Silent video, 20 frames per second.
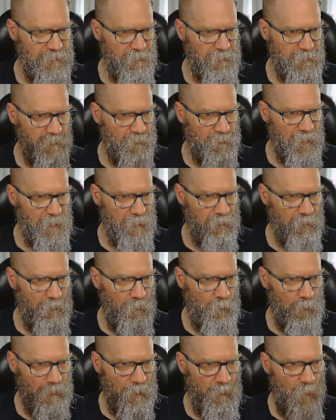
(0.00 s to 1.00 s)
to be
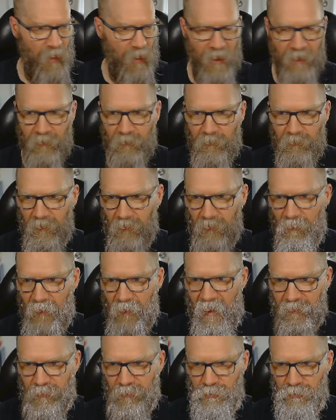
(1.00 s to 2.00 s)
required, and
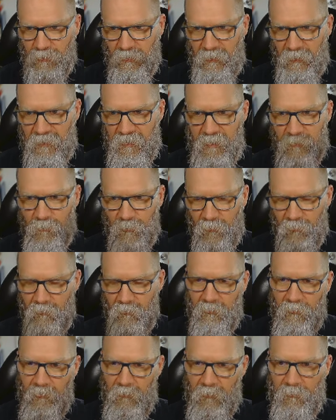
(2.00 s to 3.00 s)
that should keep
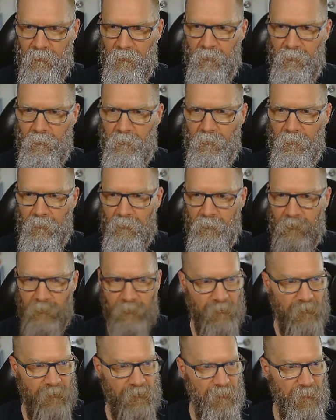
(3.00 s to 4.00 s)

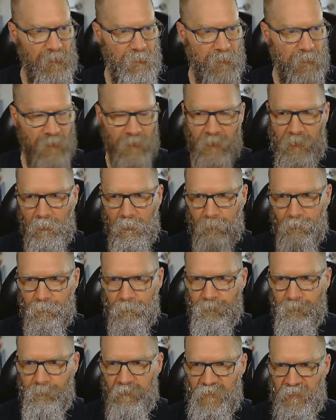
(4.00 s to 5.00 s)
the
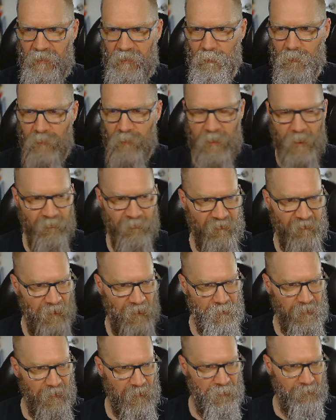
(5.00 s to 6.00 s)
Security Hub
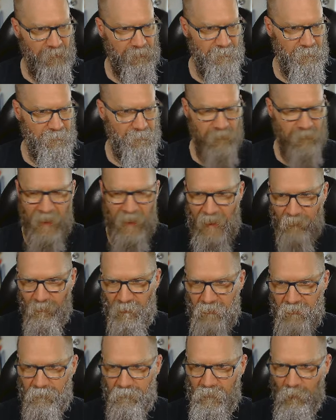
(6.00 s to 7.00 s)
finding happy.
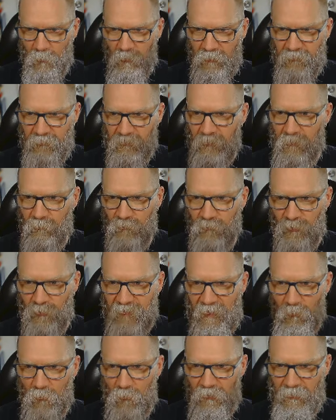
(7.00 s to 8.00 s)
So we're just going to put
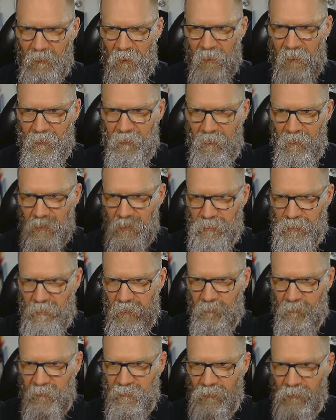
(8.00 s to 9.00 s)
that one line in.
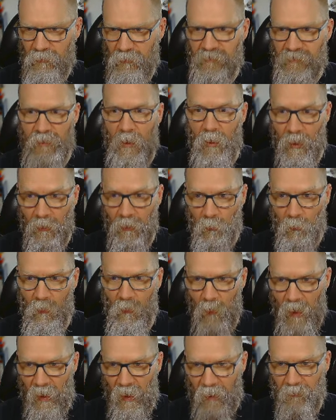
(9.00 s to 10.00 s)
HTTP tokens are
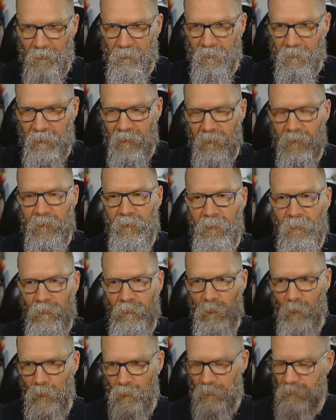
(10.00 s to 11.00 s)
required in
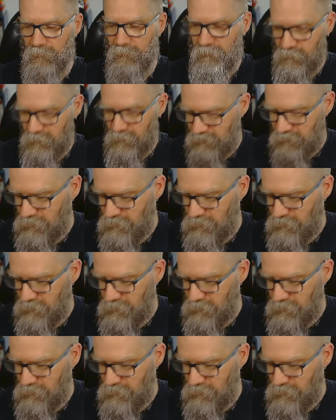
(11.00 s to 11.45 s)
order to